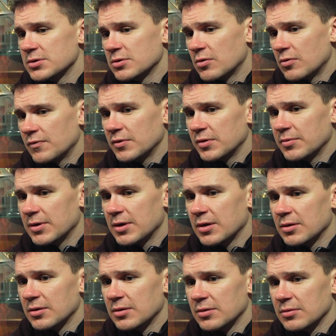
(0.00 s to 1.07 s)
So hopefully we
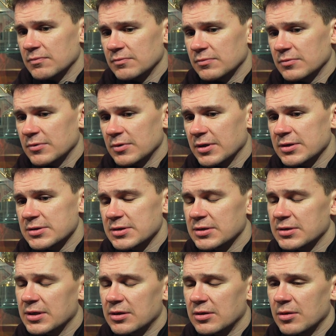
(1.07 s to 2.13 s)
can, like I
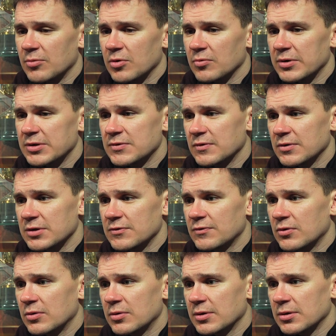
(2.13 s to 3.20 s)
said, get a lot more wins for these
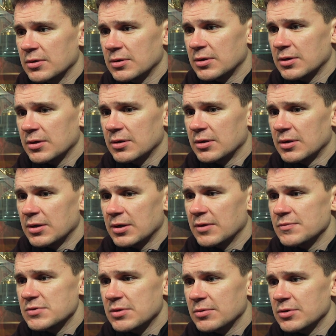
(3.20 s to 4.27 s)
folk and
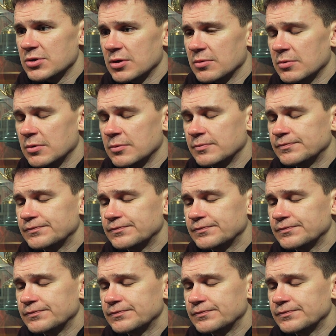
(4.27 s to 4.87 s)
give them something to cheer about.